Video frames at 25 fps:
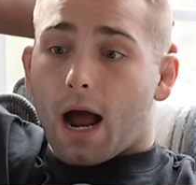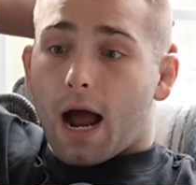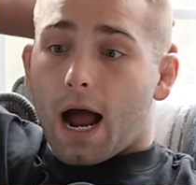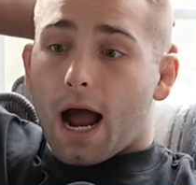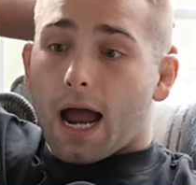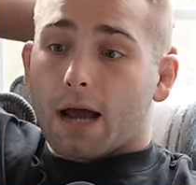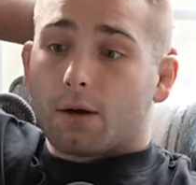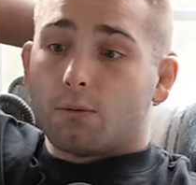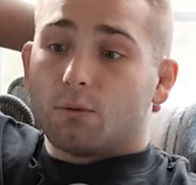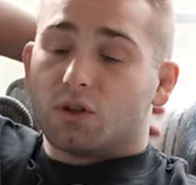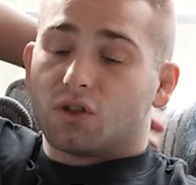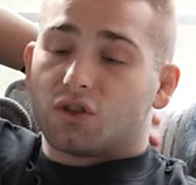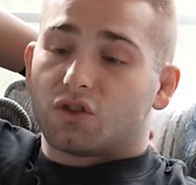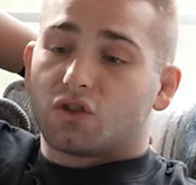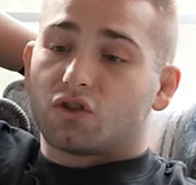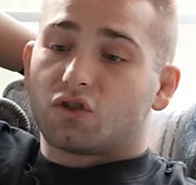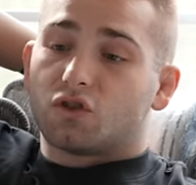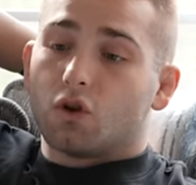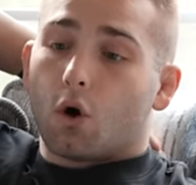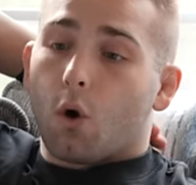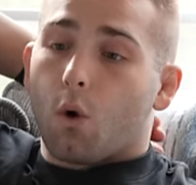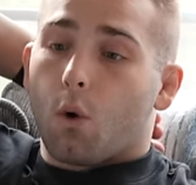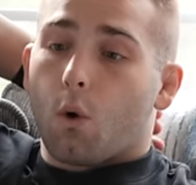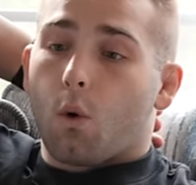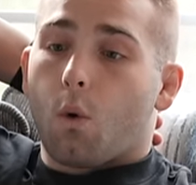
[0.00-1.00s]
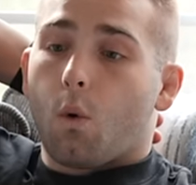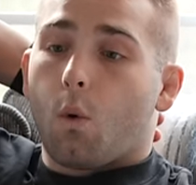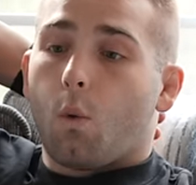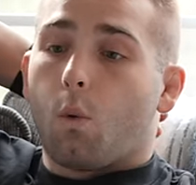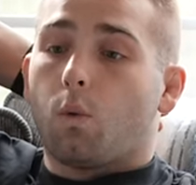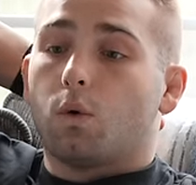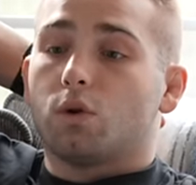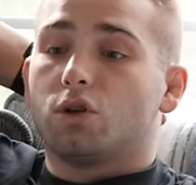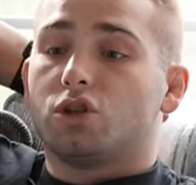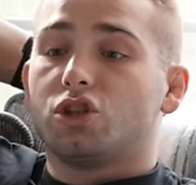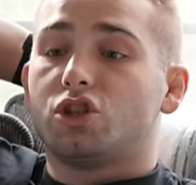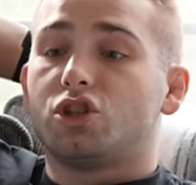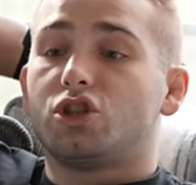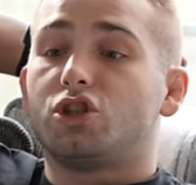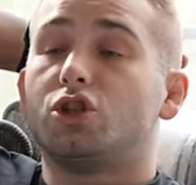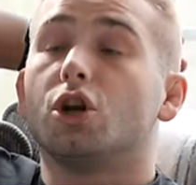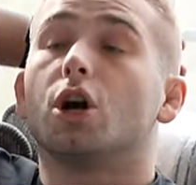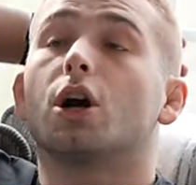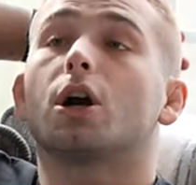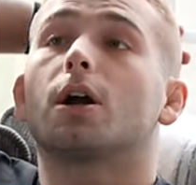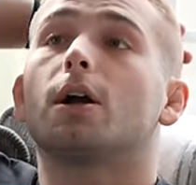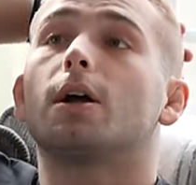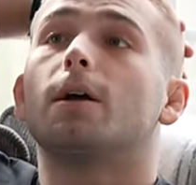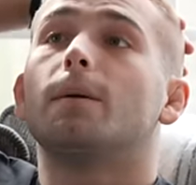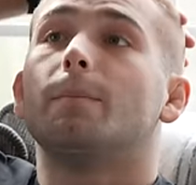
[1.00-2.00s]
I was so
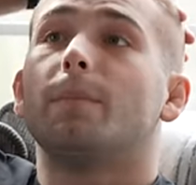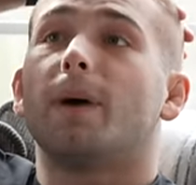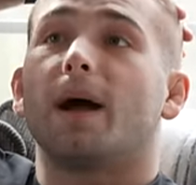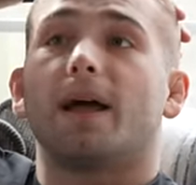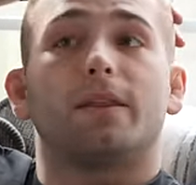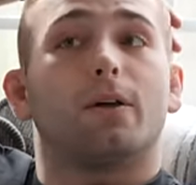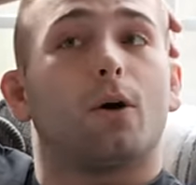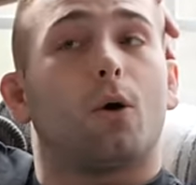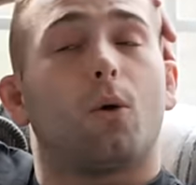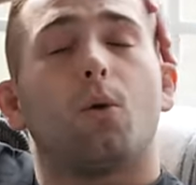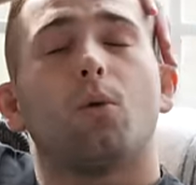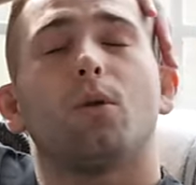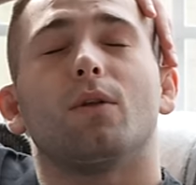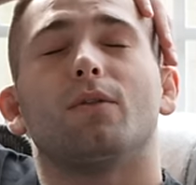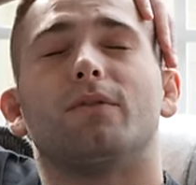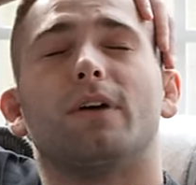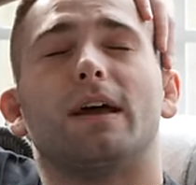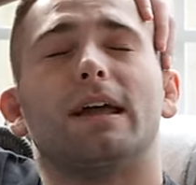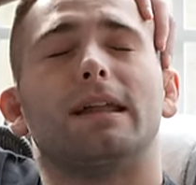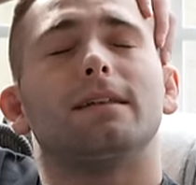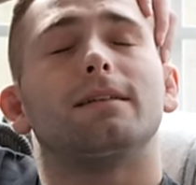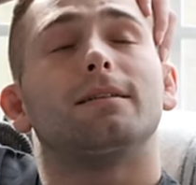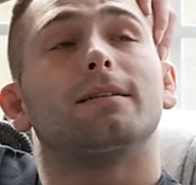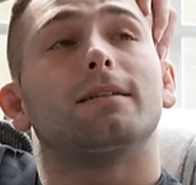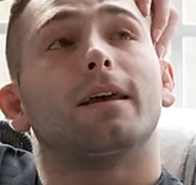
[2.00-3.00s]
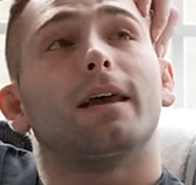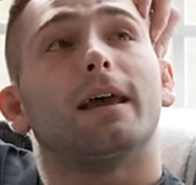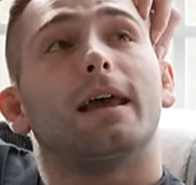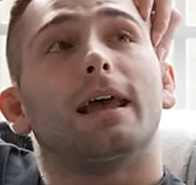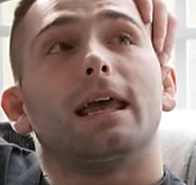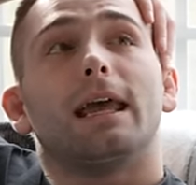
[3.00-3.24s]
shook by the whole event.